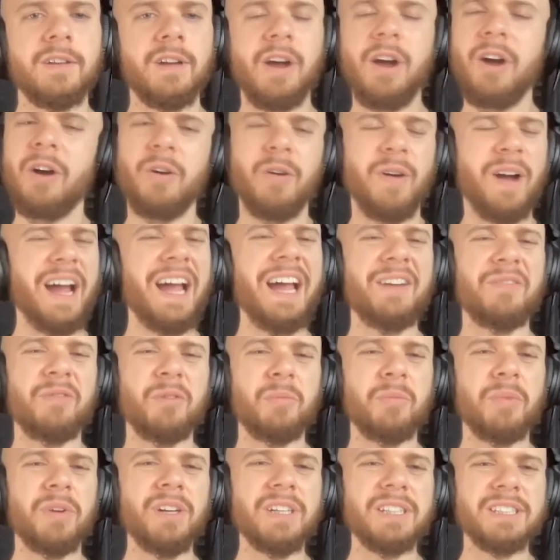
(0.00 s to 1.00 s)
Oh, I have a
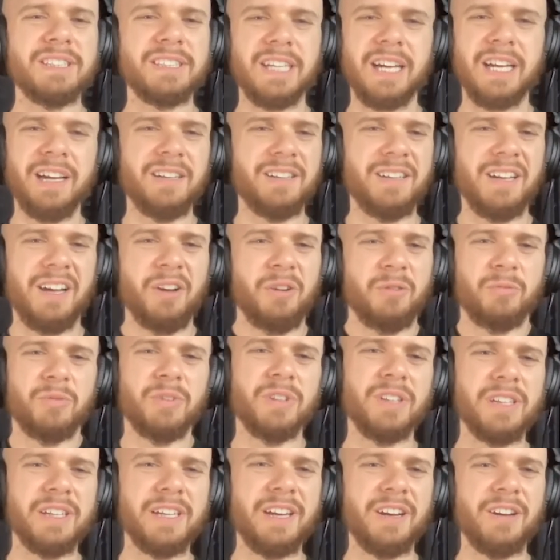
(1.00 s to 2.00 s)
bunch. I don't
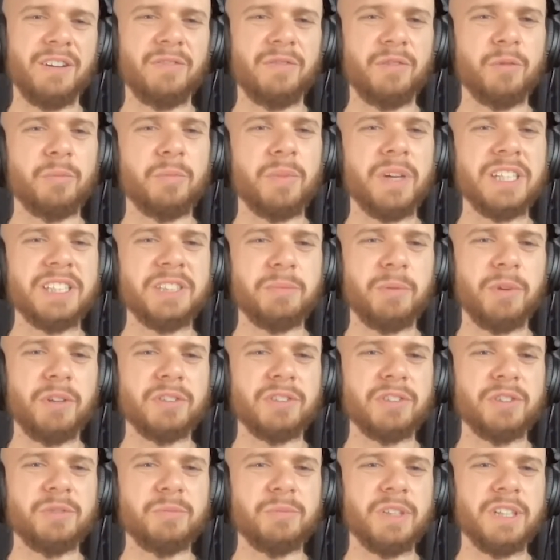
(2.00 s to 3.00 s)
really care for baseball
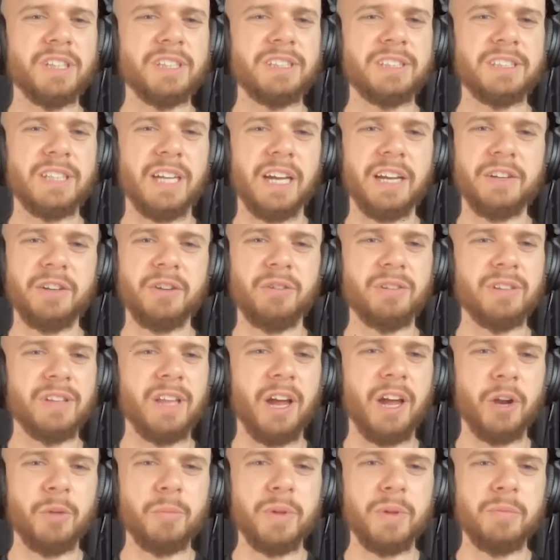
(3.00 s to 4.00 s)
too much. I know a
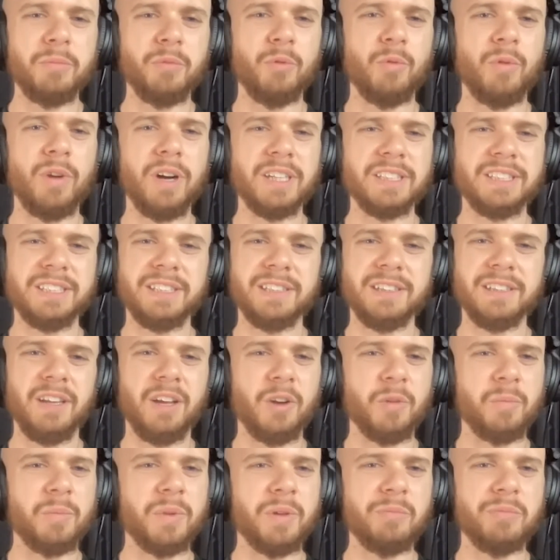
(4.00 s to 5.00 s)
lot of people watch it. A
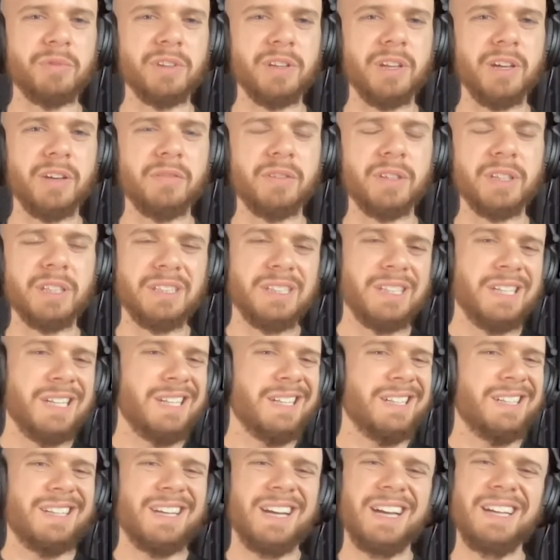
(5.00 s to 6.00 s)
lot of people love it.
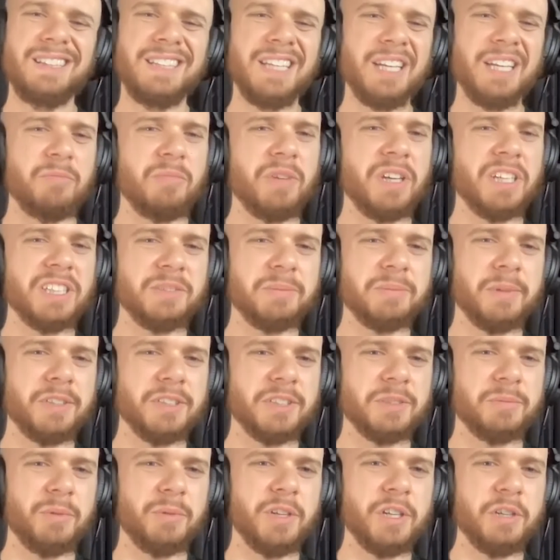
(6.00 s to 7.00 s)
I think baseball
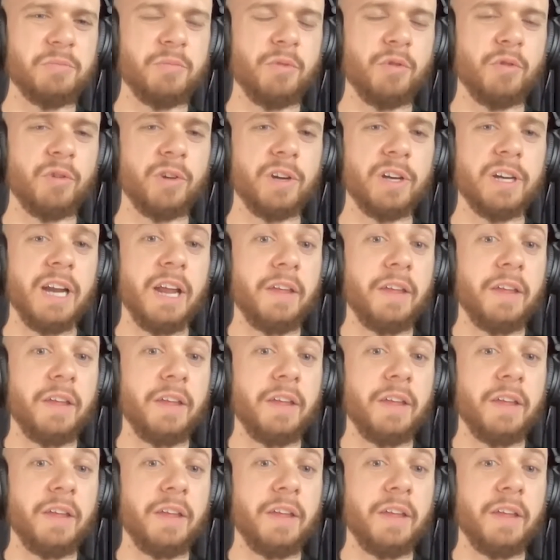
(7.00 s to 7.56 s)
is pretty boring.